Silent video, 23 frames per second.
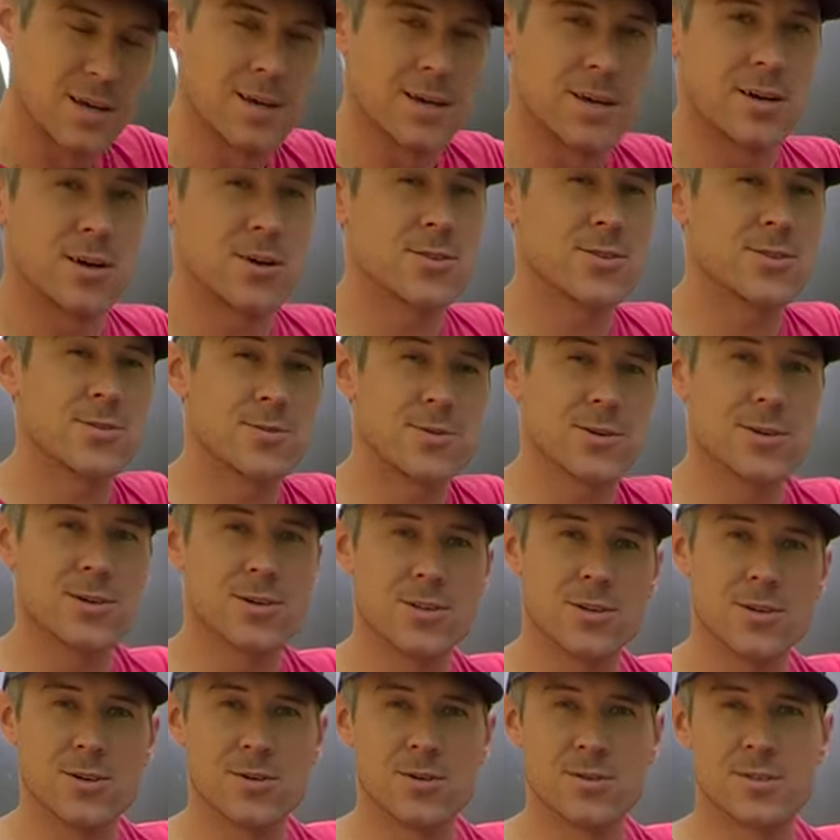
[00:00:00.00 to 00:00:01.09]
it also
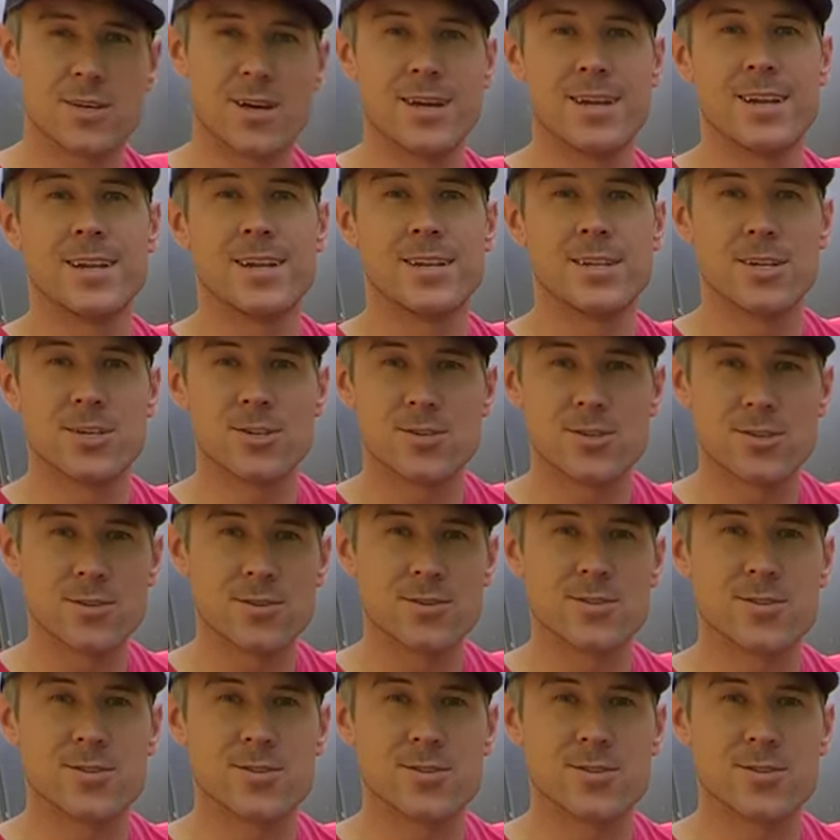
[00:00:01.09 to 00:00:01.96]
includes an additional